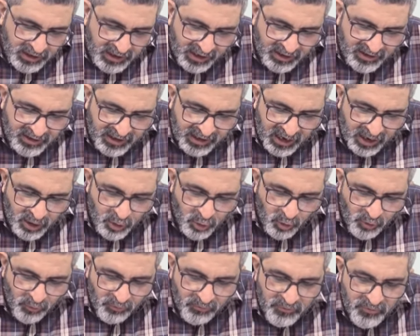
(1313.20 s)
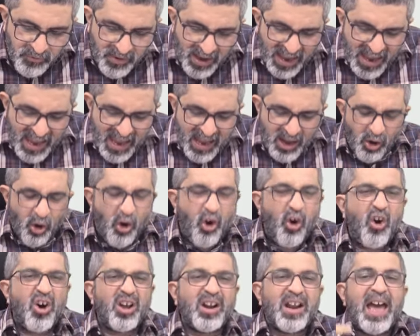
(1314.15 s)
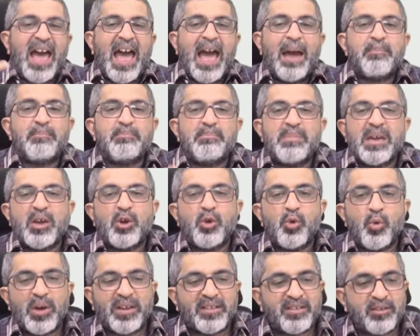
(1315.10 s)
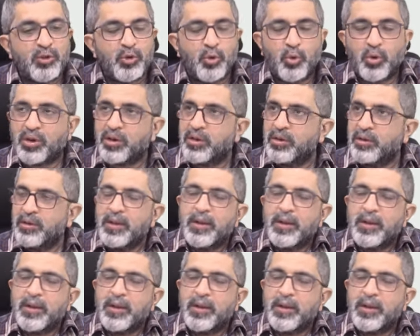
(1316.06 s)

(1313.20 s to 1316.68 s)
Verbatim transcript: that there are no vague or ambiguous notes.